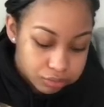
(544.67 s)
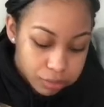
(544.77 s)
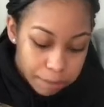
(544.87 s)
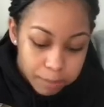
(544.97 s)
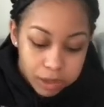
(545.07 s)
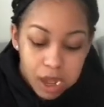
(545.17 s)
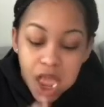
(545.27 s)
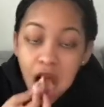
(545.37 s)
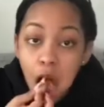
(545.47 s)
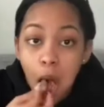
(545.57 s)
for like
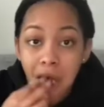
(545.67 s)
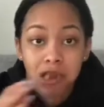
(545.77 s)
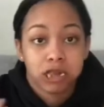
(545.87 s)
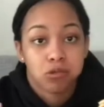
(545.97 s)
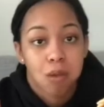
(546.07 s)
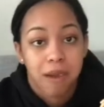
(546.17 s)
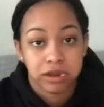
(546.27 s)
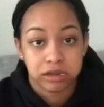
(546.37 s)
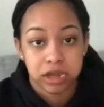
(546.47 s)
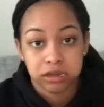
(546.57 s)

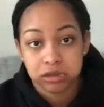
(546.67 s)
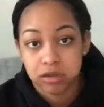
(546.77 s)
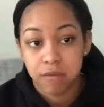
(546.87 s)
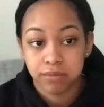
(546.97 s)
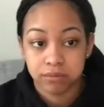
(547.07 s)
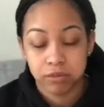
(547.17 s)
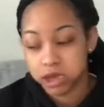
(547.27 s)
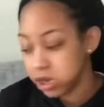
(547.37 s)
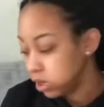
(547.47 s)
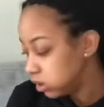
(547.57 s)
dozens of
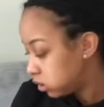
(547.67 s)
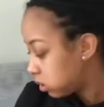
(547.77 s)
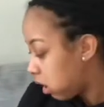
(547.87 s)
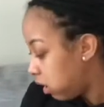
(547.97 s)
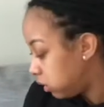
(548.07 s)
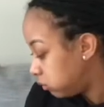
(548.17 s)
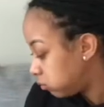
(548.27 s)
years, and